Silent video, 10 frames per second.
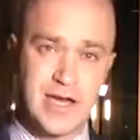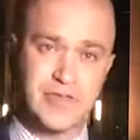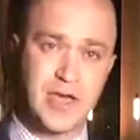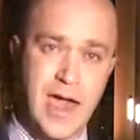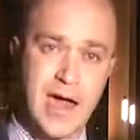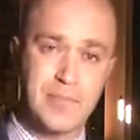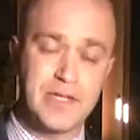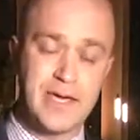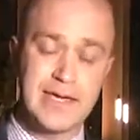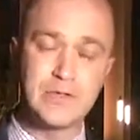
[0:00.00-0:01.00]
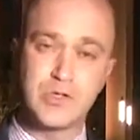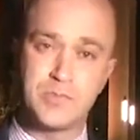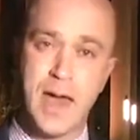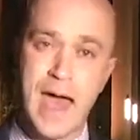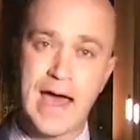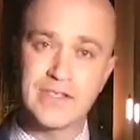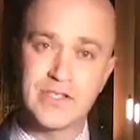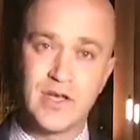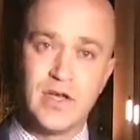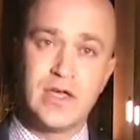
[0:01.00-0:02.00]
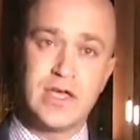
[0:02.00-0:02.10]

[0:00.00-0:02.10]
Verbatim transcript: Nothing happened. The case was passed.